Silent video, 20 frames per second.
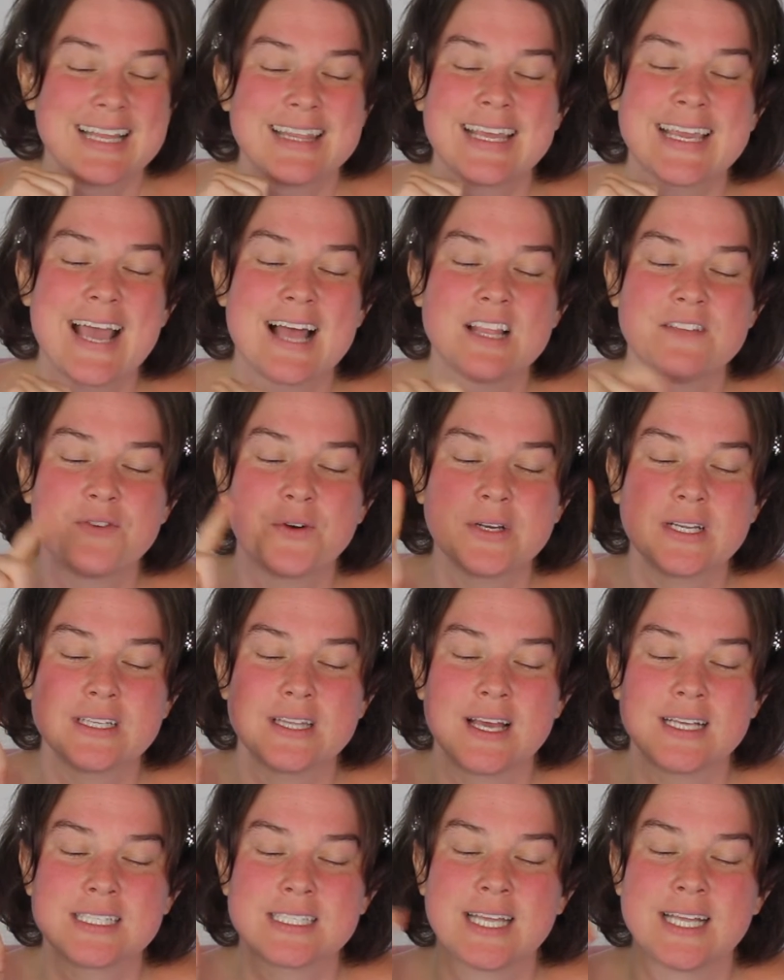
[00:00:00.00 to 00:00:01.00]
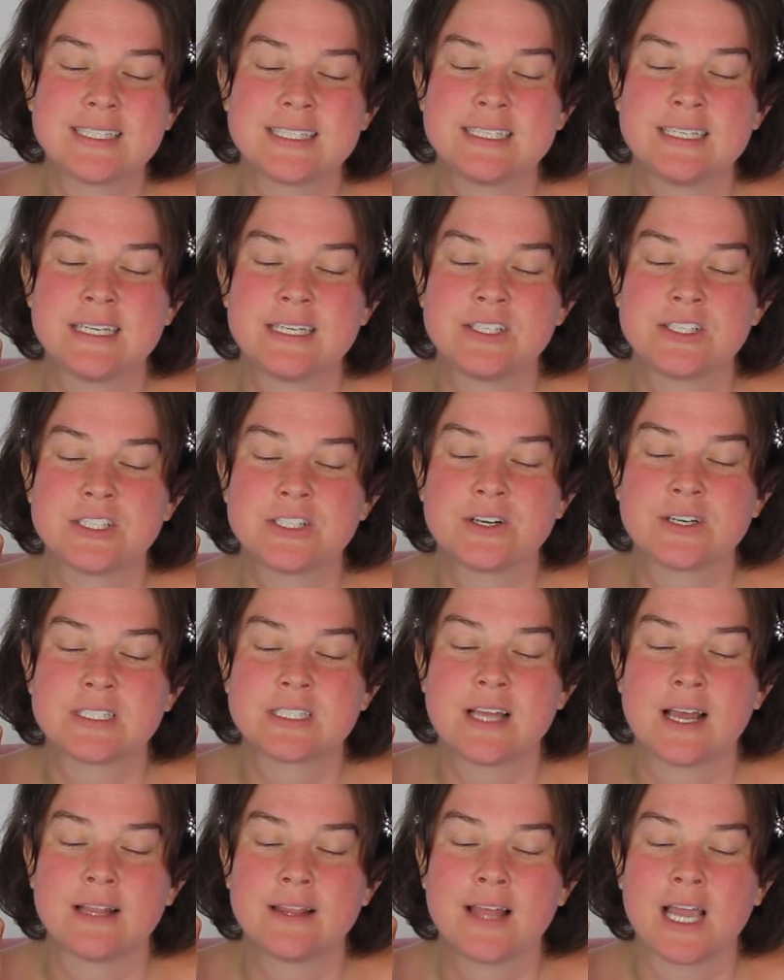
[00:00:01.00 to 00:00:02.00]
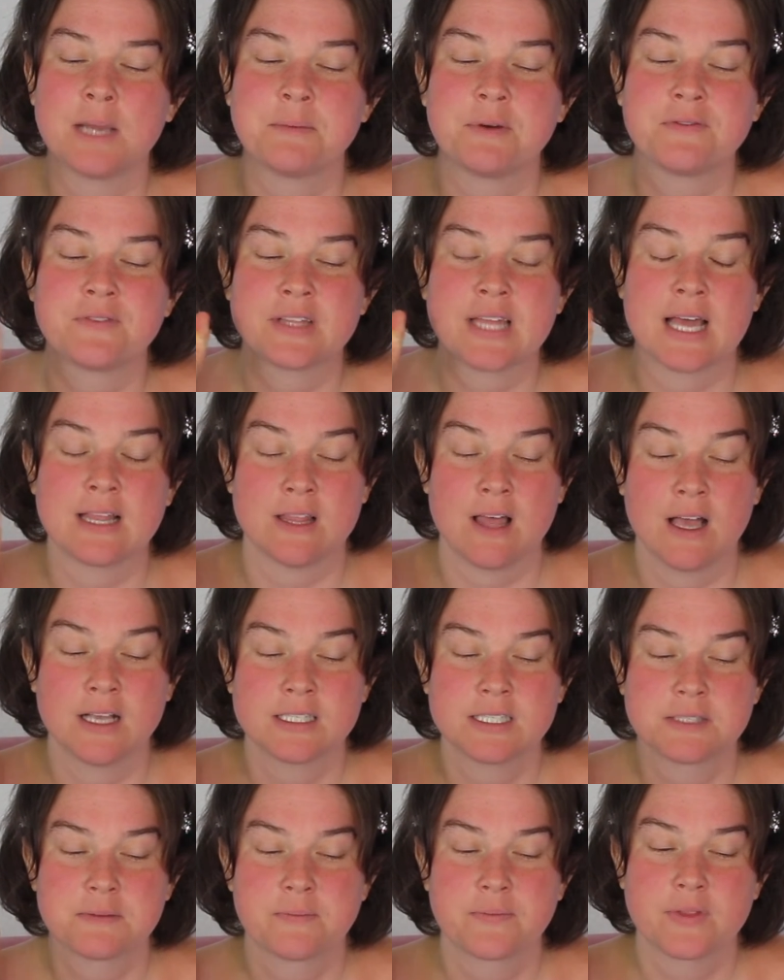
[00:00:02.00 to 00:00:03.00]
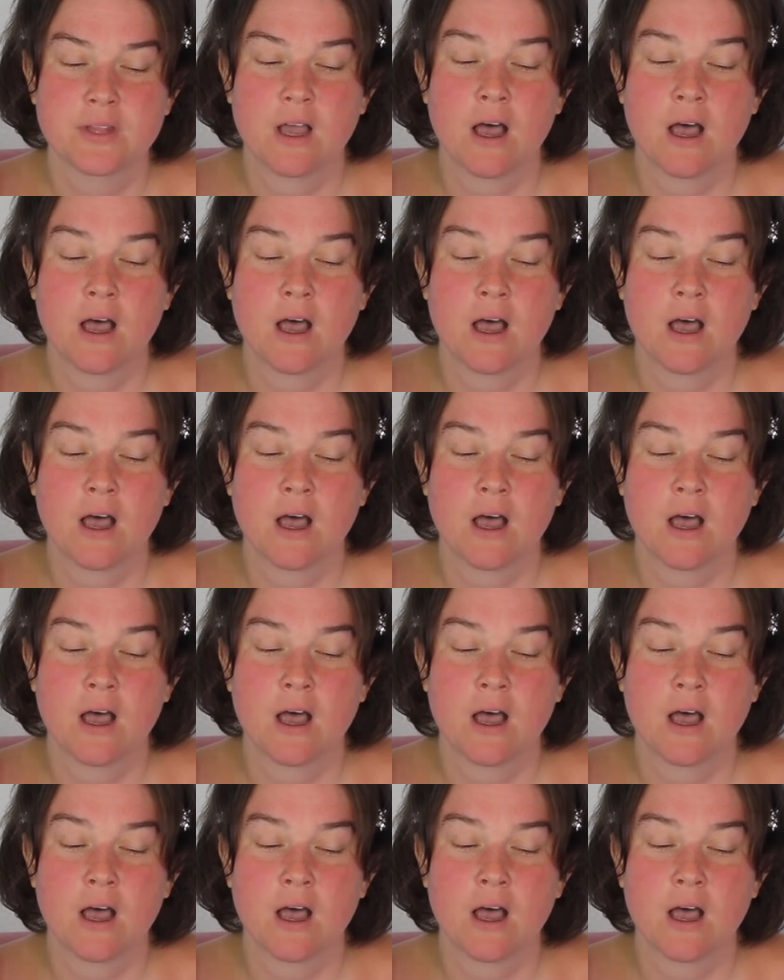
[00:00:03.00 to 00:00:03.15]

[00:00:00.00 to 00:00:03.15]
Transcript: The California law states that an insurer is not liable for that loss.